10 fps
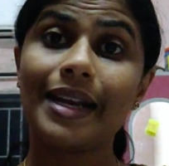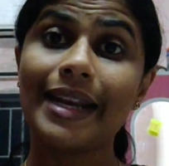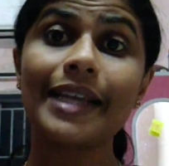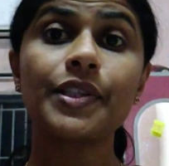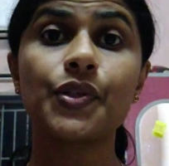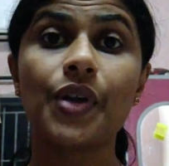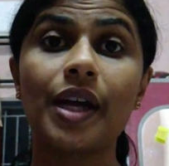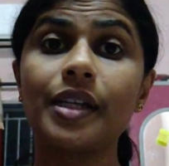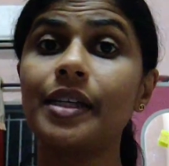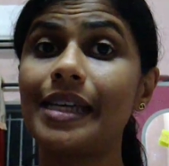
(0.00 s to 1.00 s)
Next
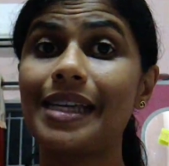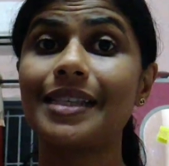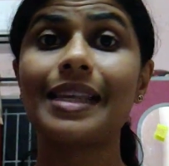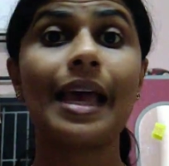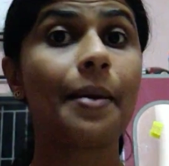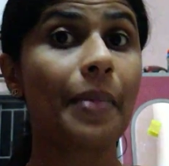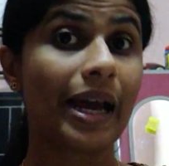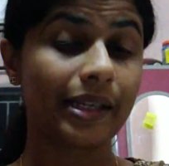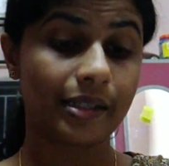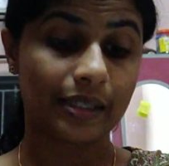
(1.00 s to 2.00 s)
drug is
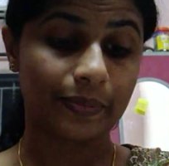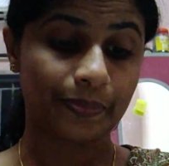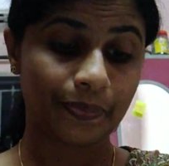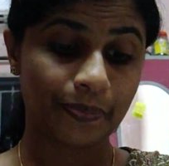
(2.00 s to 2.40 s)
hamycin.